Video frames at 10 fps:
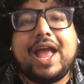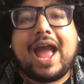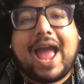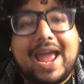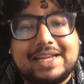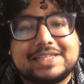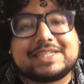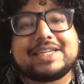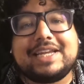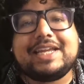and
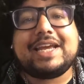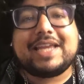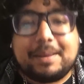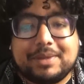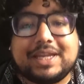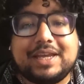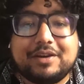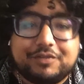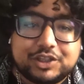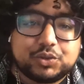senior Yemeni
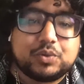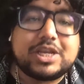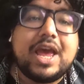officials